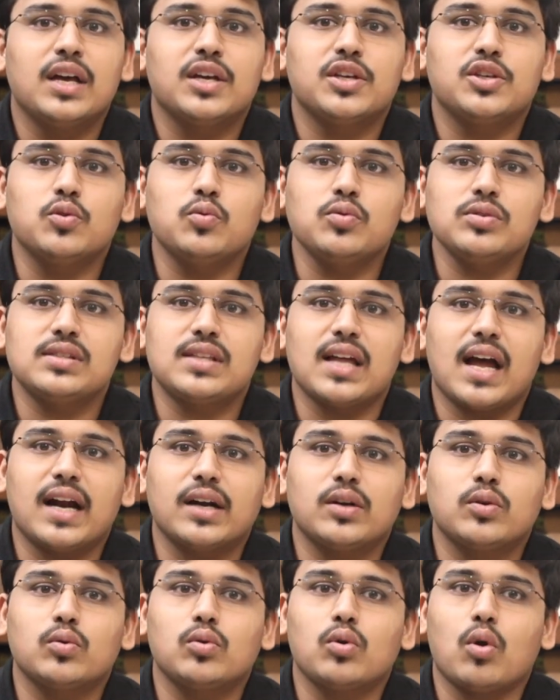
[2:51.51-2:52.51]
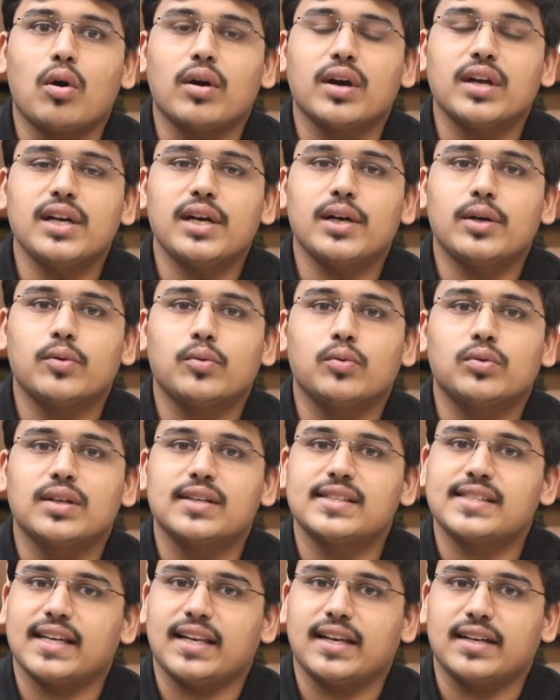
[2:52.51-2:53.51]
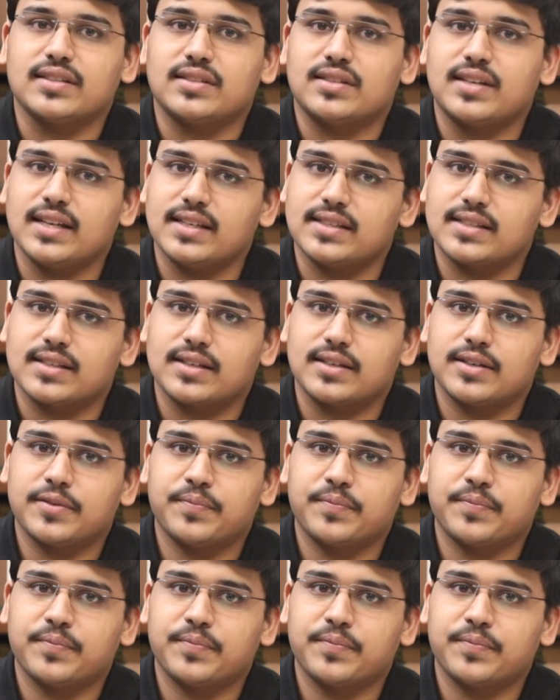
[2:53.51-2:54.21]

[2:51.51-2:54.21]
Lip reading: Use that to log in into the seller's desk.